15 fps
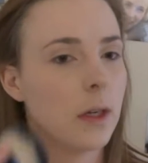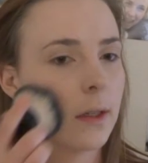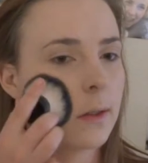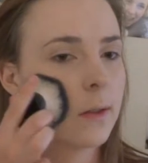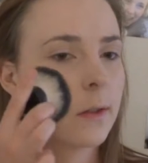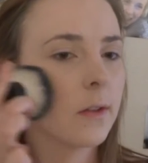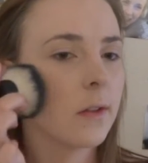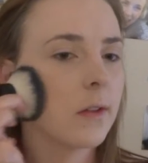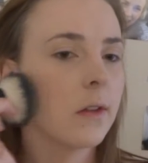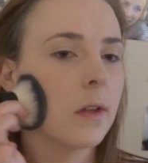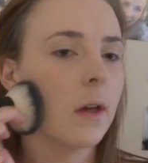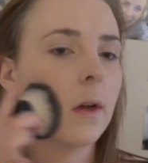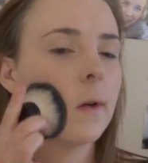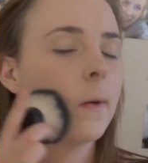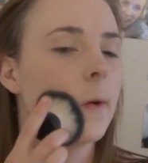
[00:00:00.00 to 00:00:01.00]

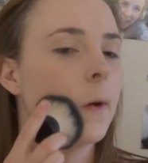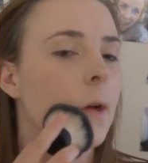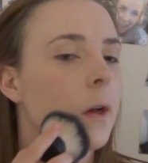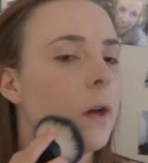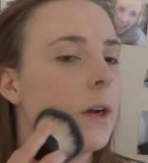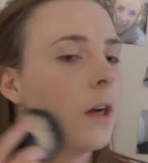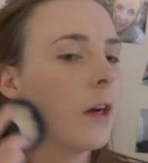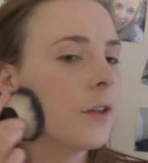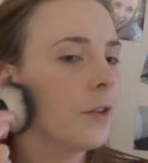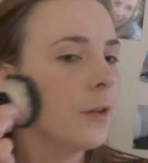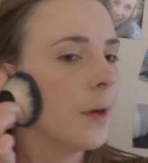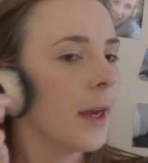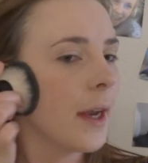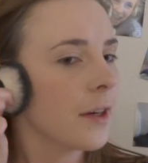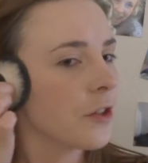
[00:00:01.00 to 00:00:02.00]
So I do
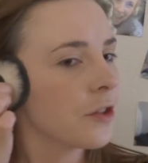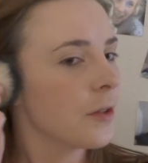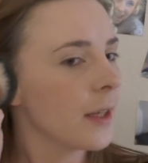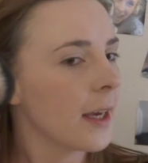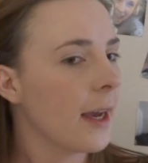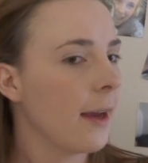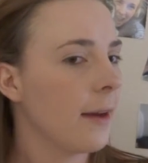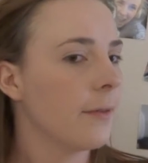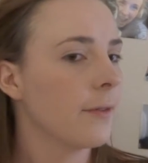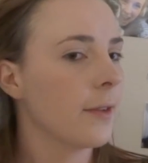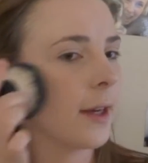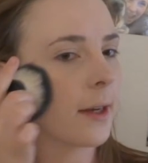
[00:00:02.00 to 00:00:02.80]
actually have